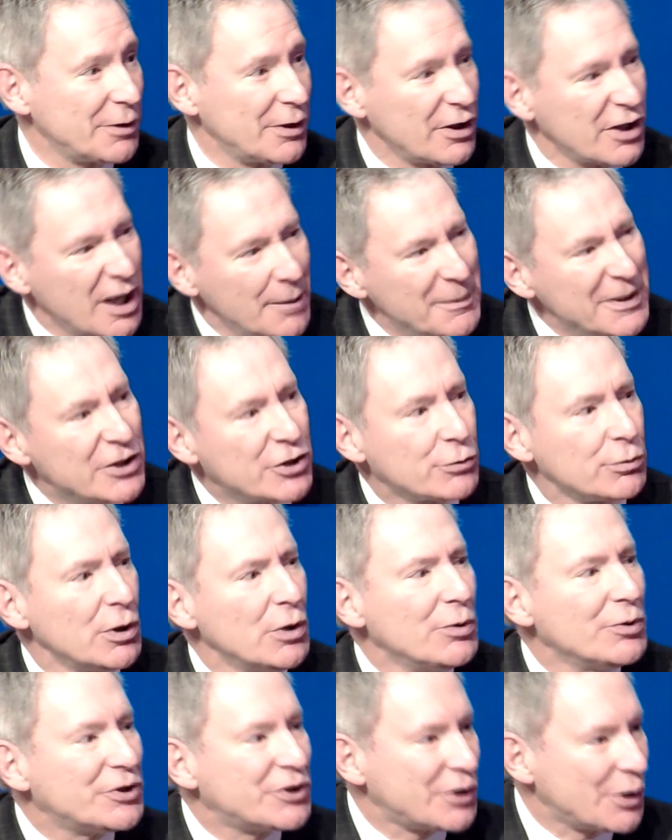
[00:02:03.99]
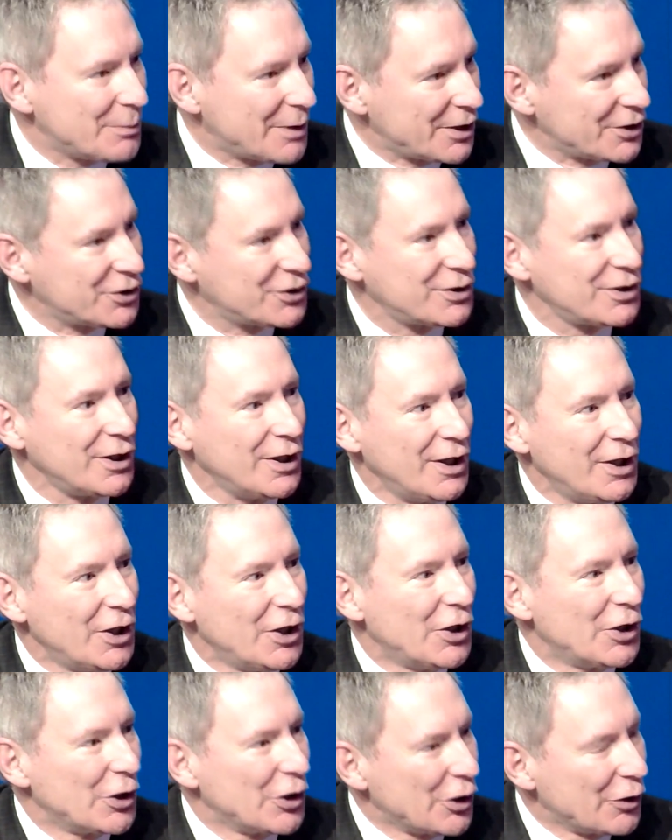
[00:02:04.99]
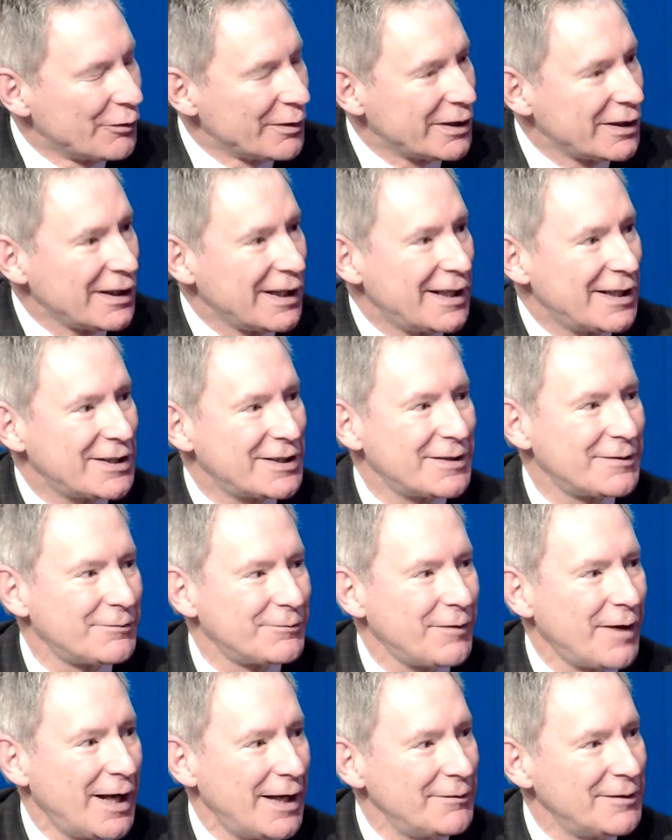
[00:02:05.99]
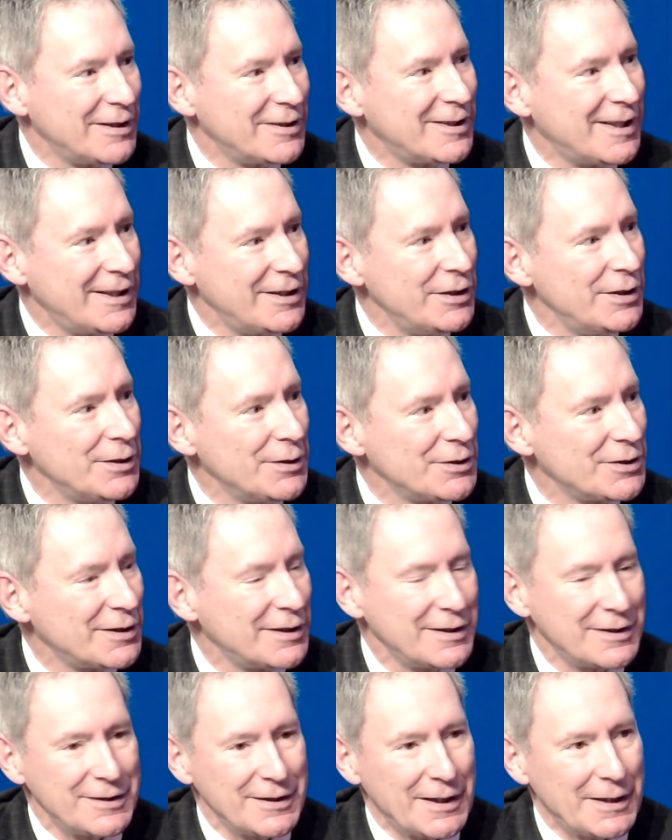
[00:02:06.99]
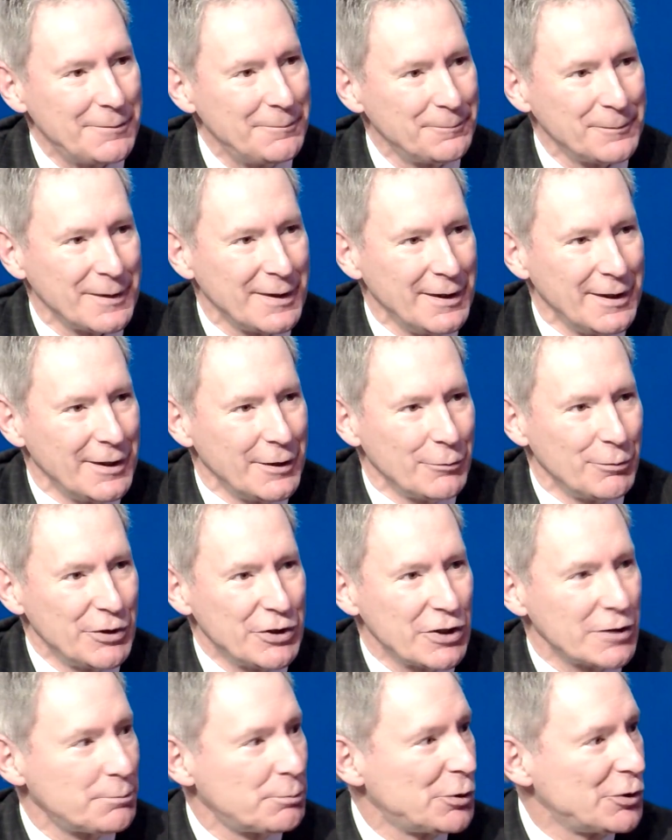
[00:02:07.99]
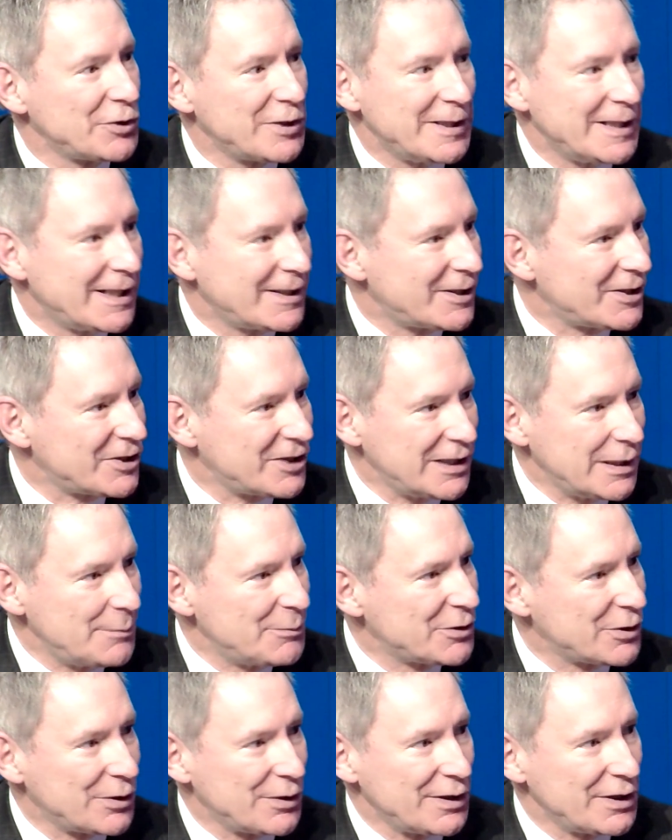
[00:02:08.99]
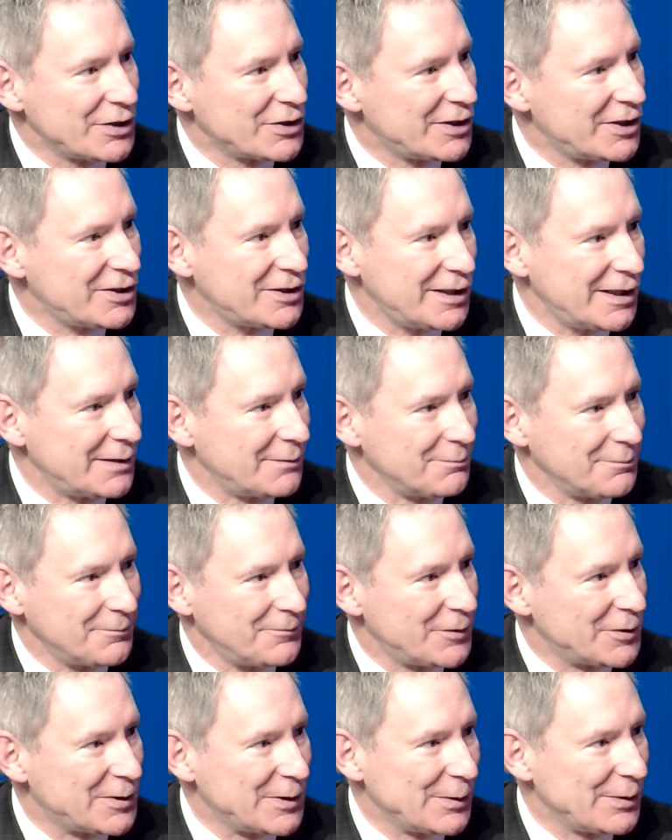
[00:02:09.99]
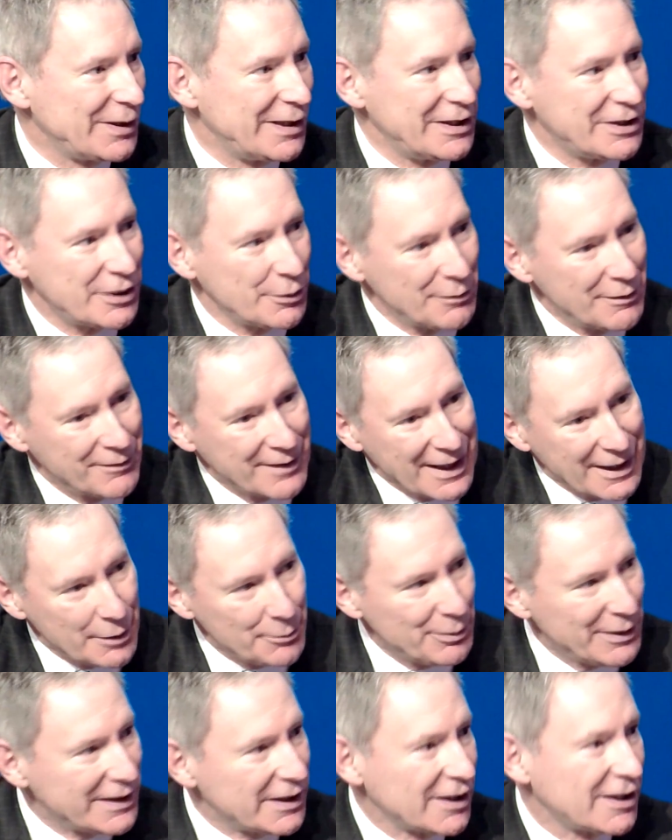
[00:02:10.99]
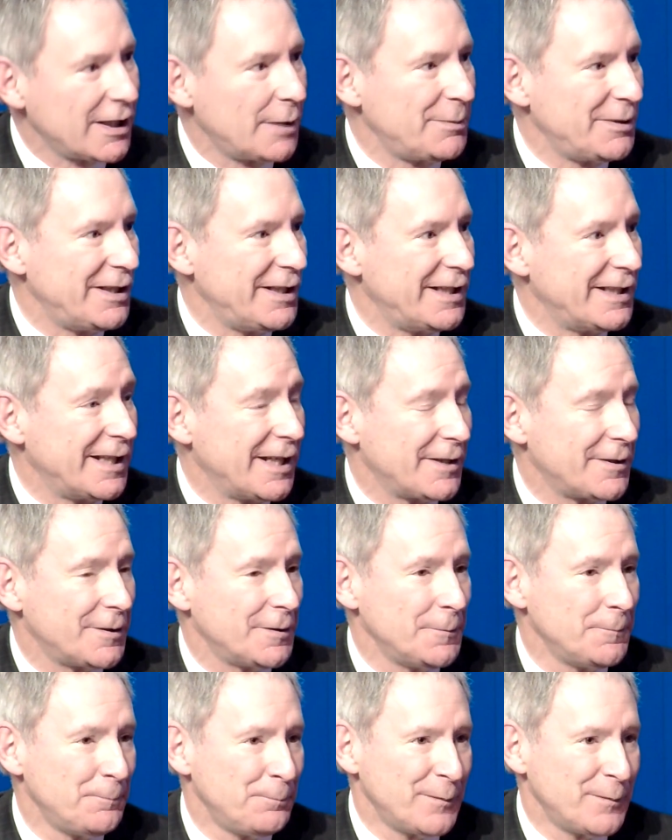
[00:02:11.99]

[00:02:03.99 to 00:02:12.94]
Our company's grown so much over the last 5 to 10 years that we're just bursting at the seams in our existing facility. So we've got to bring the company together.